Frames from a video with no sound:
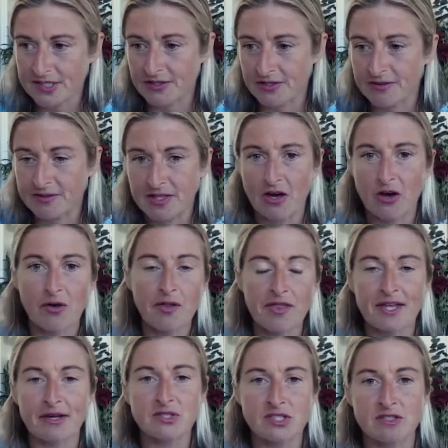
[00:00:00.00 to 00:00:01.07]
So the whole
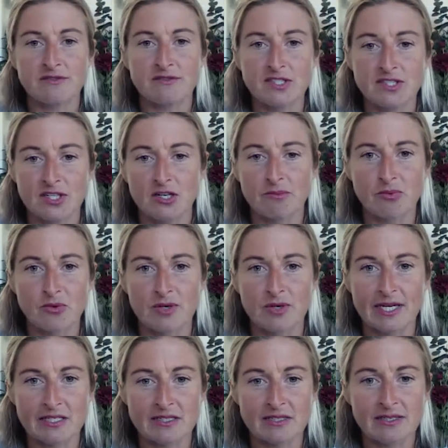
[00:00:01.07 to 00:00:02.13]
thing was sort of
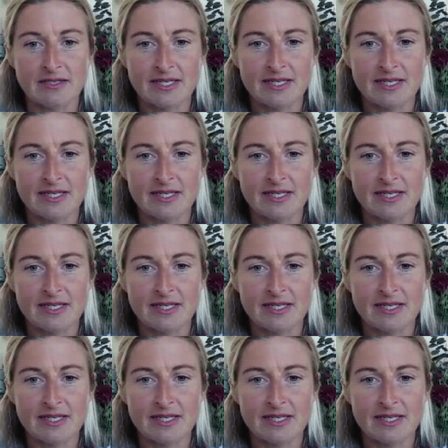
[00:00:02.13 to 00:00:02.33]
snowballing and